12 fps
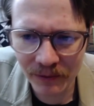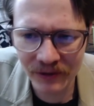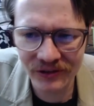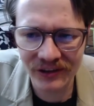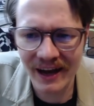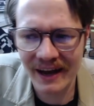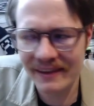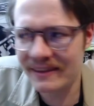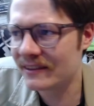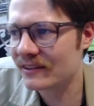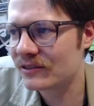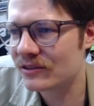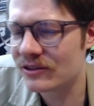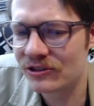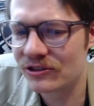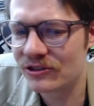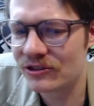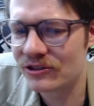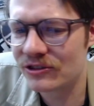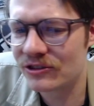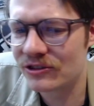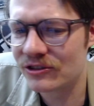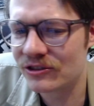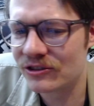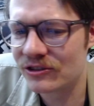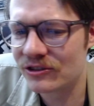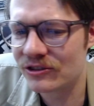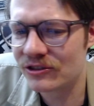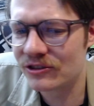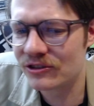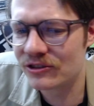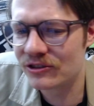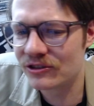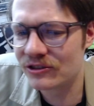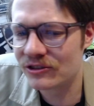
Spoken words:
will say I think the strangest thing about it is that